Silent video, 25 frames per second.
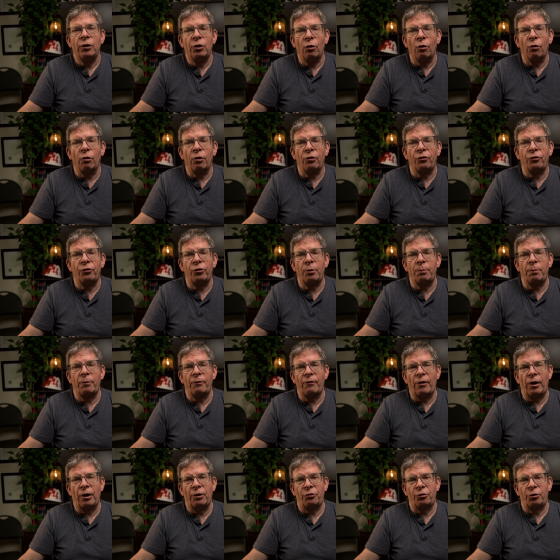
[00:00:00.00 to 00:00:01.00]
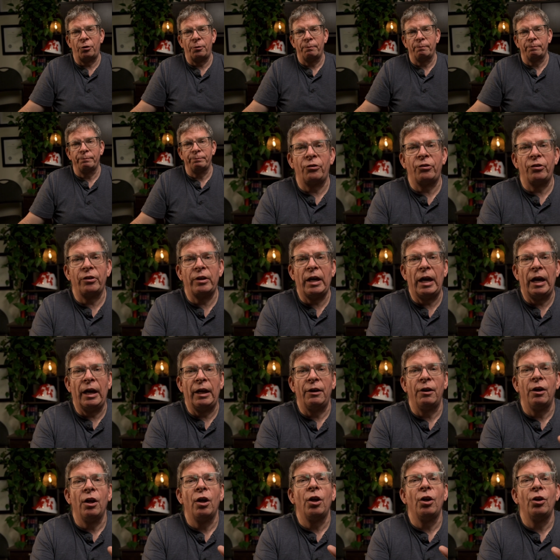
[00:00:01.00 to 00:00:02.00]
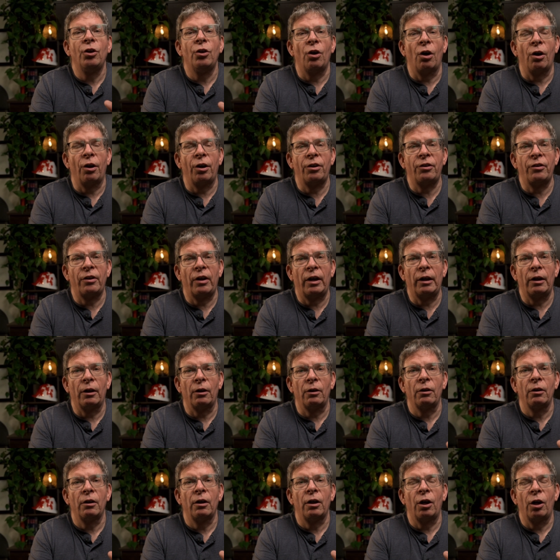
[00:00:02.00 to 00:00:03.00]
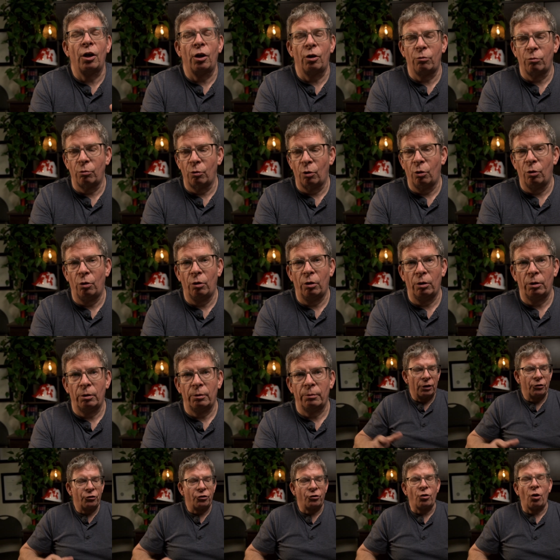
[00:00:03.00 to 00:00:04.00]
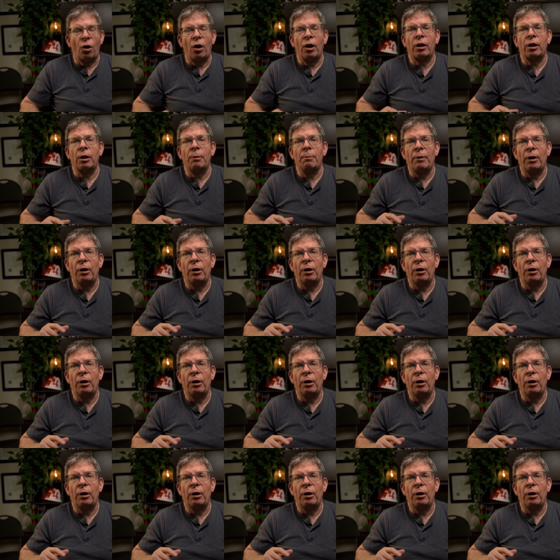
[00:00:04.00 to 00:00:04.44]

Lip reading: You're a supervisor. Once again, not a title, a role. Let's talk